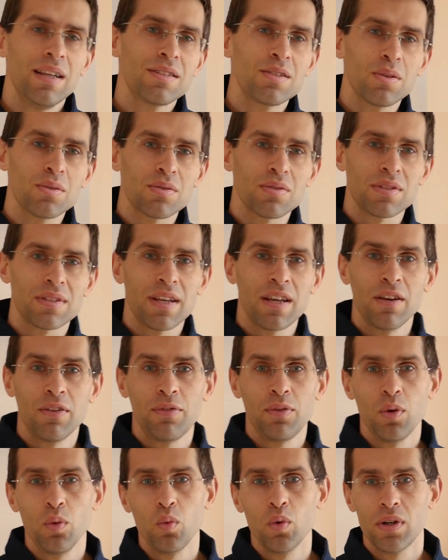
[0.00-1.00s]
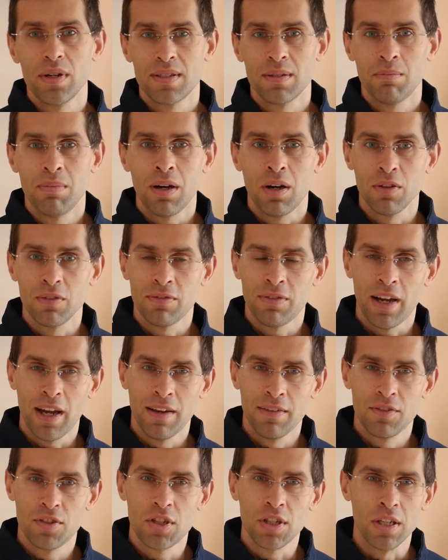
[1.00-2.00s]
Let's also say a few words about
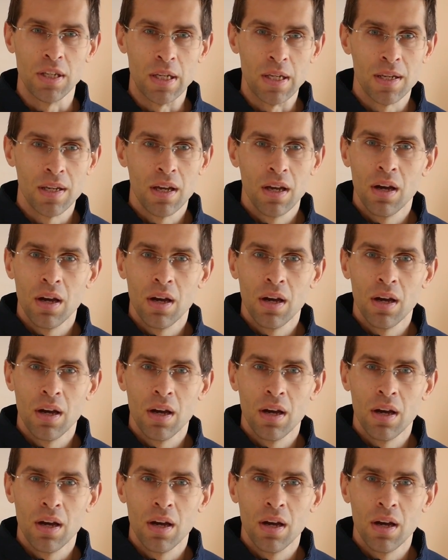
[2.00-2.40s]
5G.